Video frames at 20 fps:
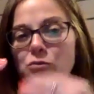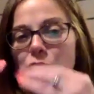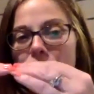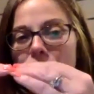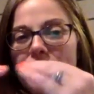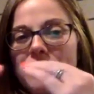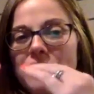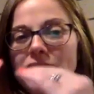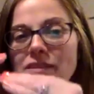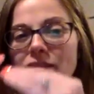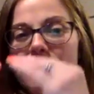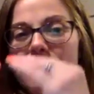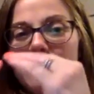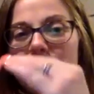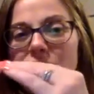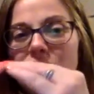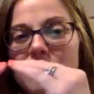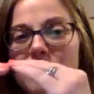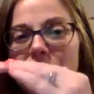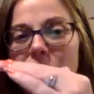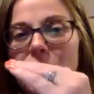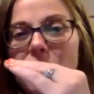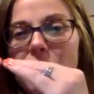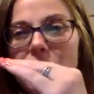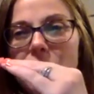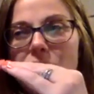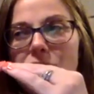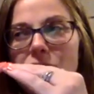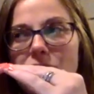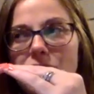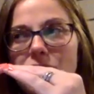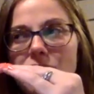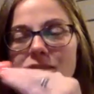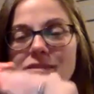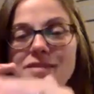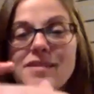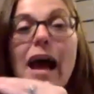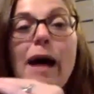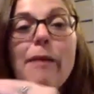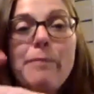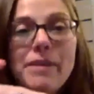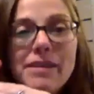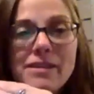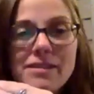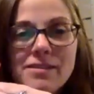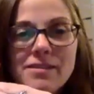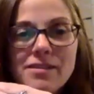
really stop it.